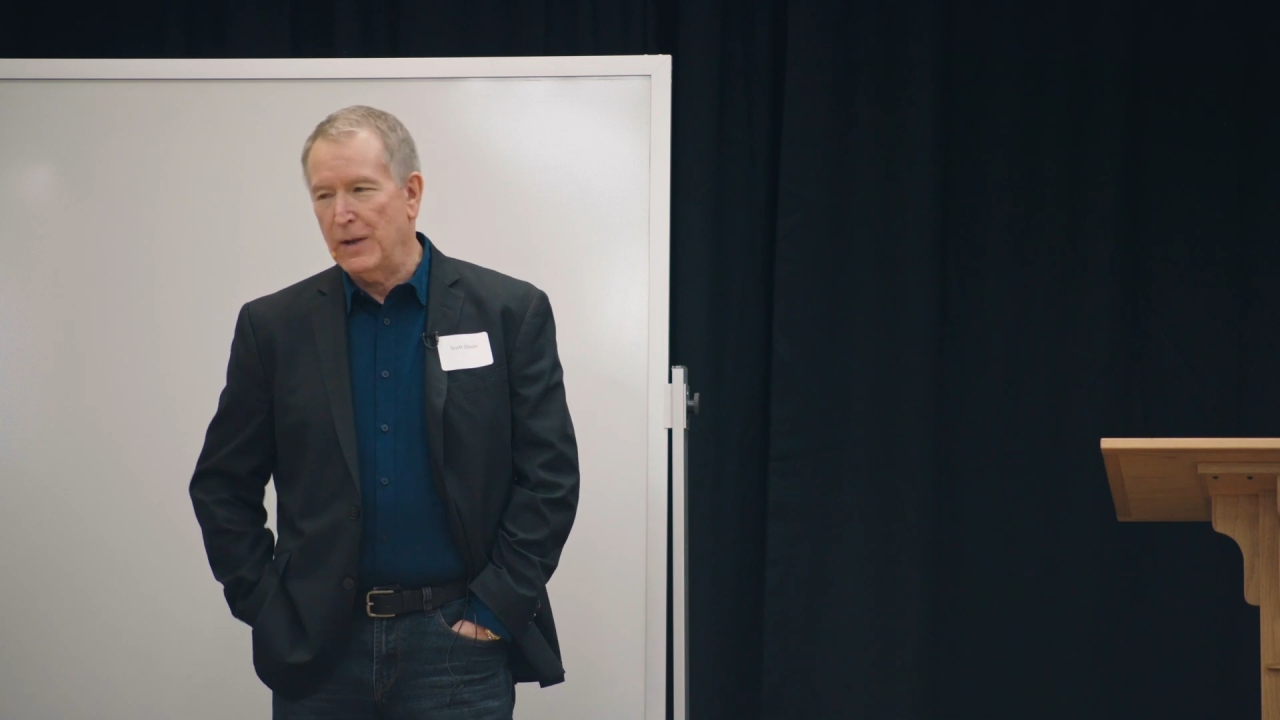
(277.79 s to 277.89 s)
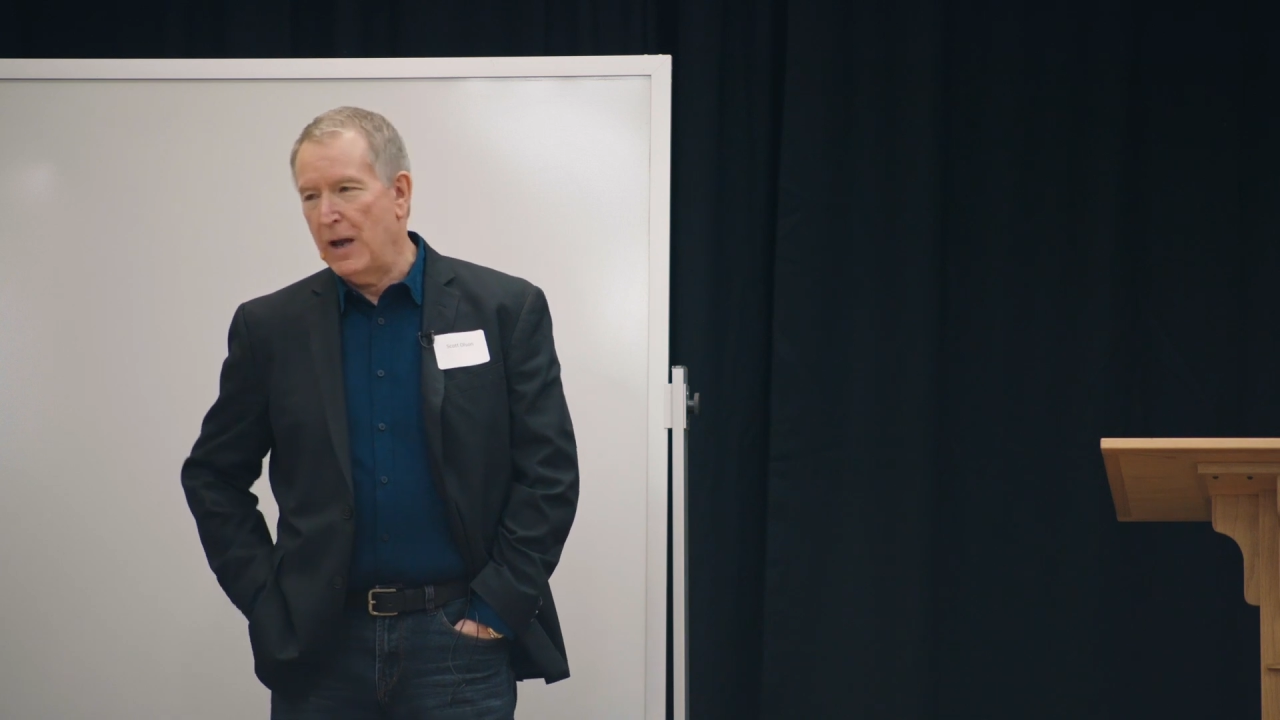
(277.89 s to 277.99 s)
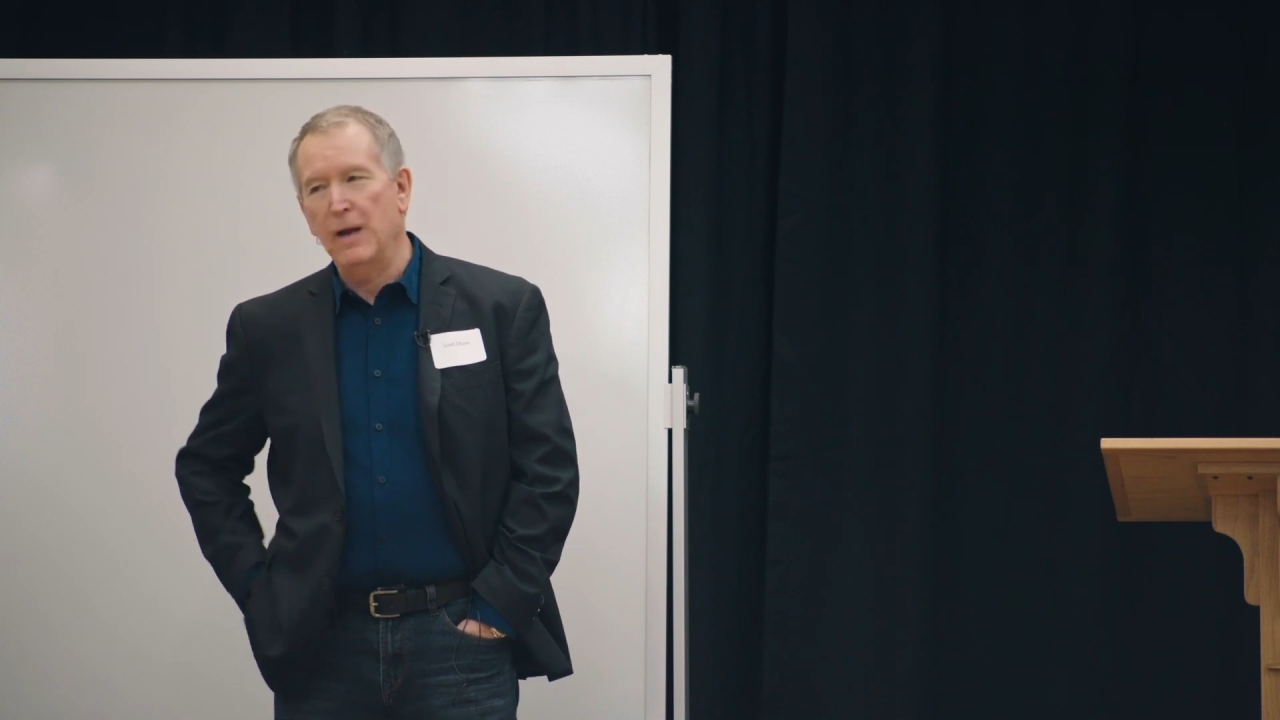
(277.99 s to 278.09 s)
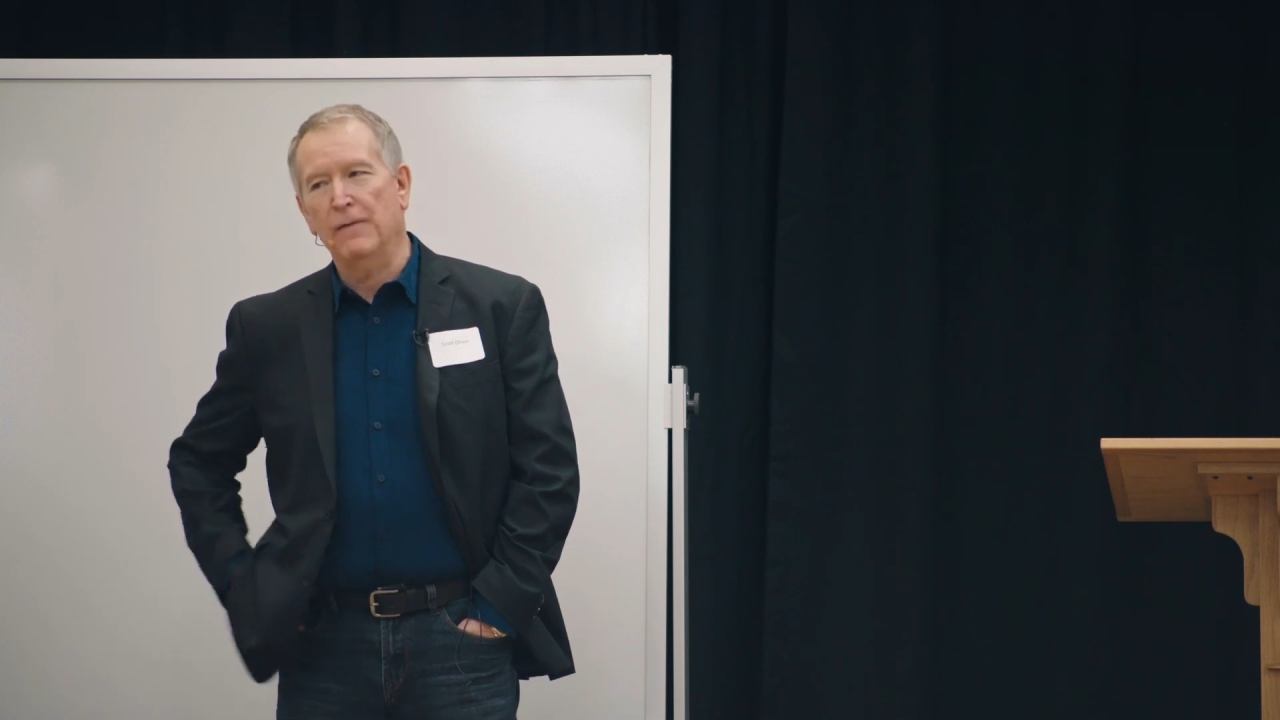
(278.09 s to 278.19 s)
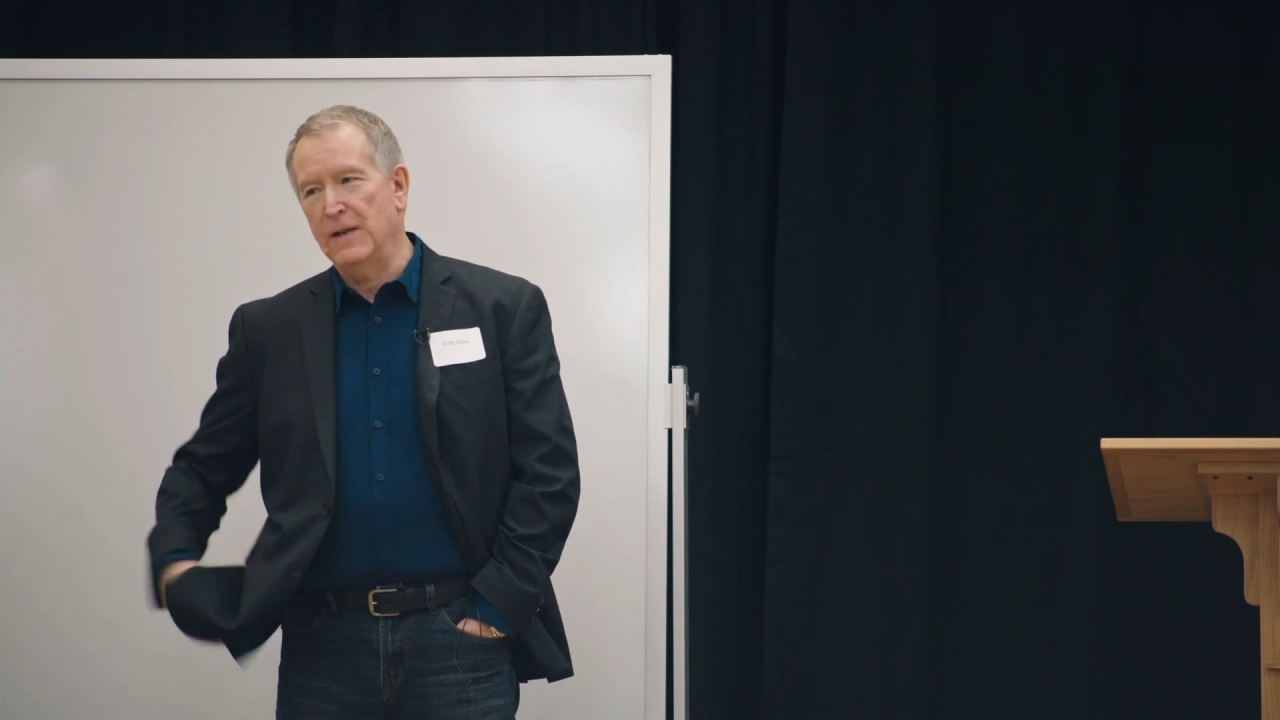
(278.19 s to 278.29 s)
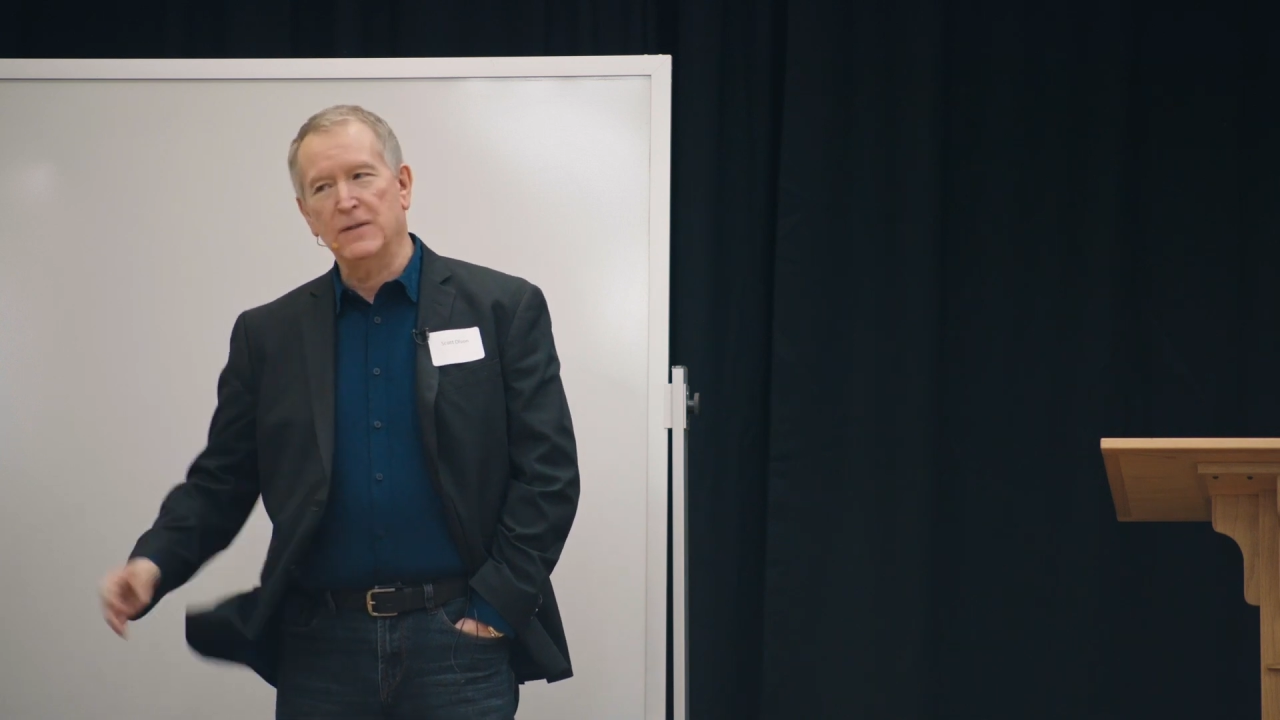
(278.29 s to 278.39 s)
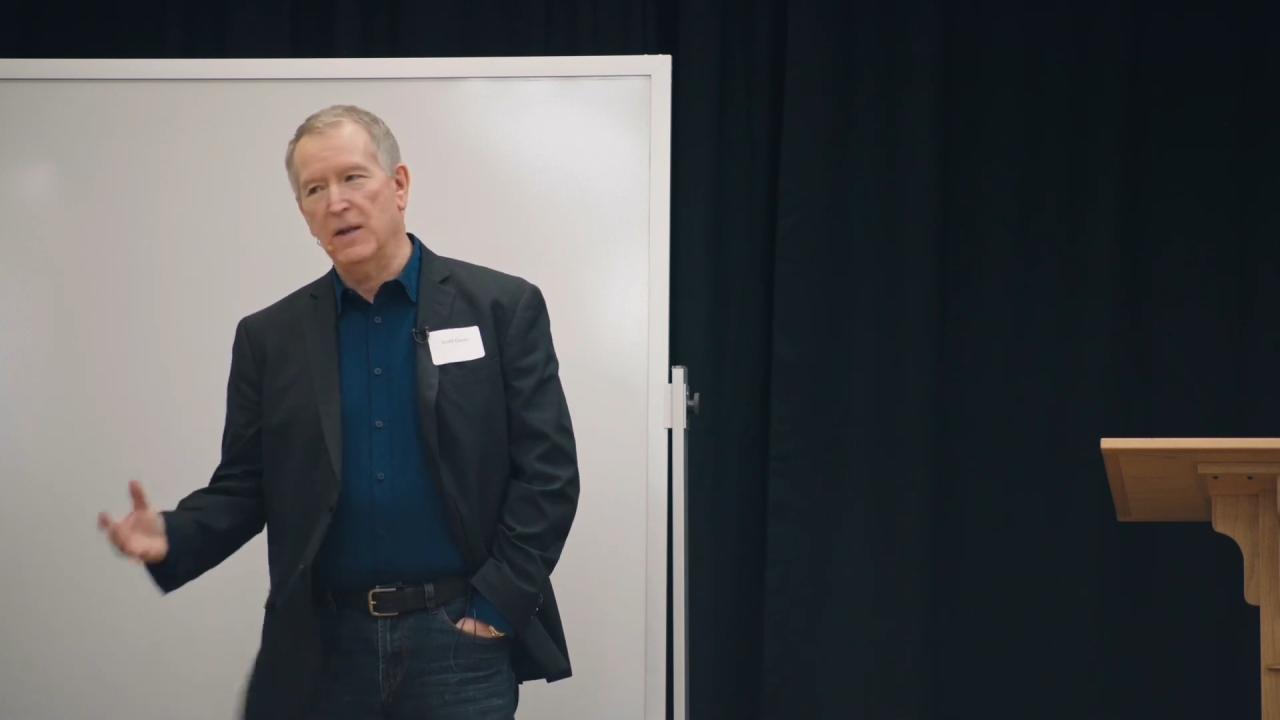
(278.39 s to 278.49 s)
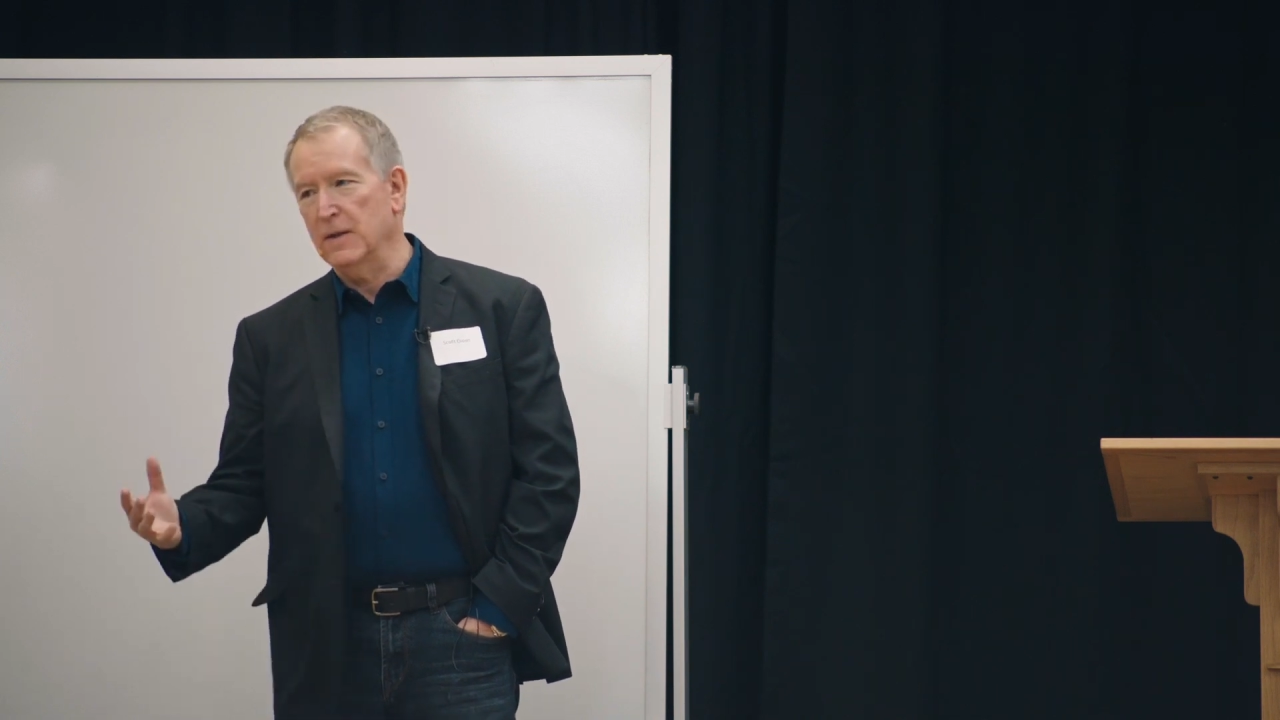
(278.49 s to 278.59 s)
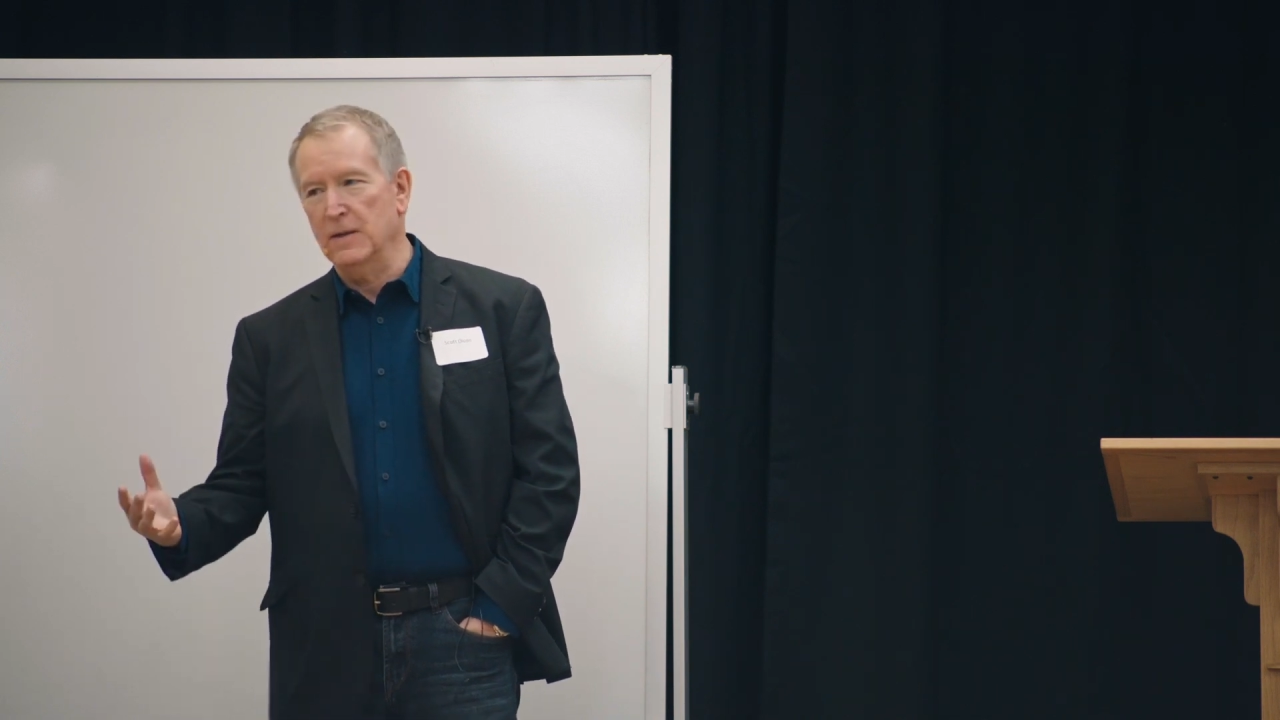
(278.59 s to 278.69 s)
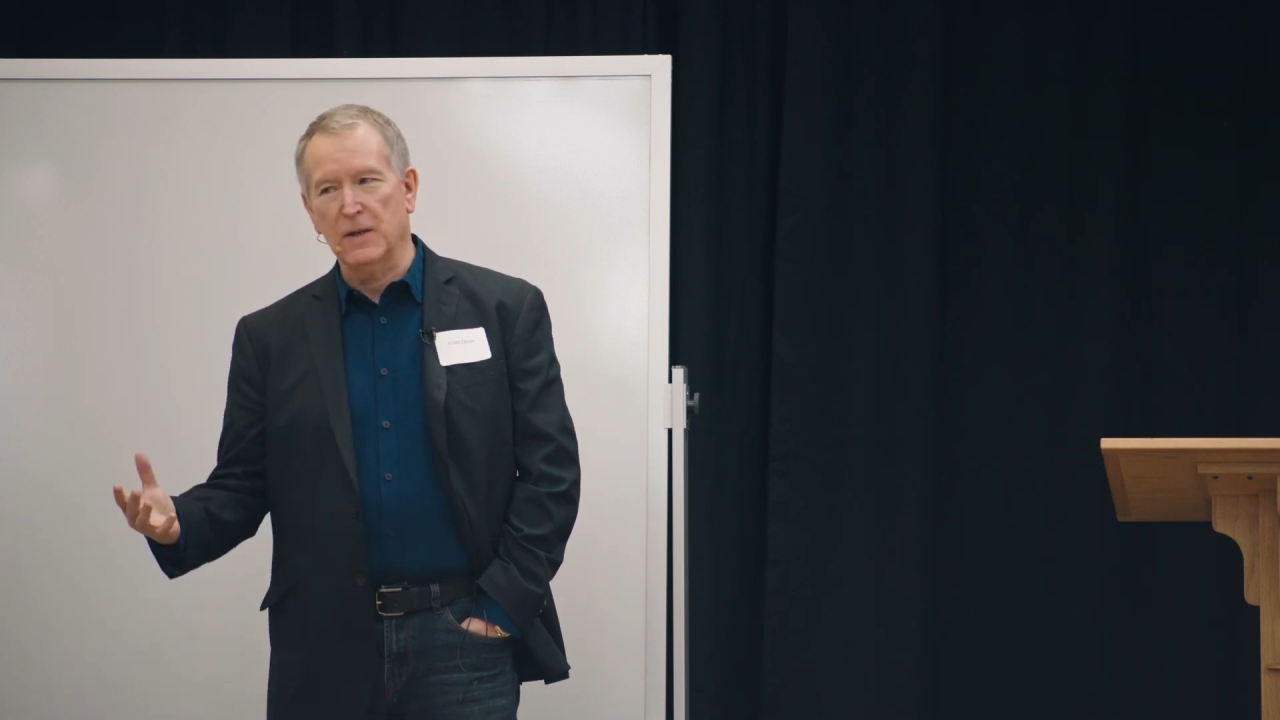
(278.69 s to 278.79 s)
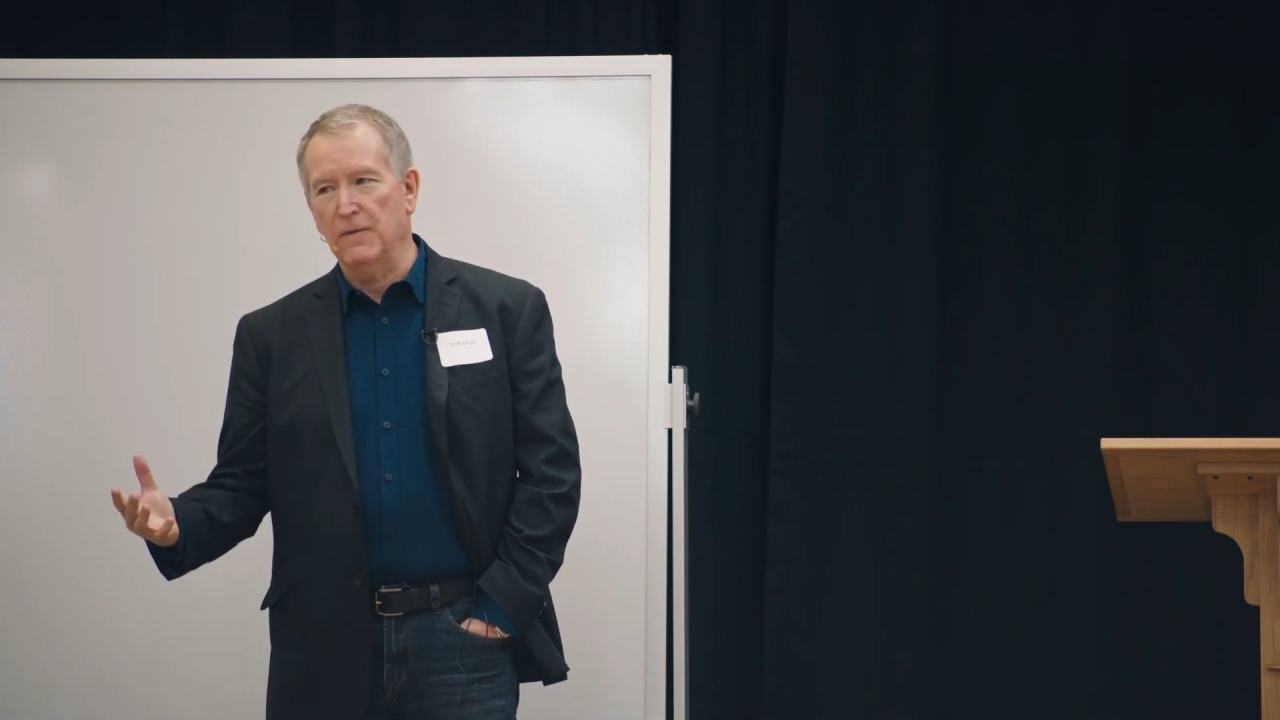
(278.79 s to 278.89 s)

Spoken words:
if I say this,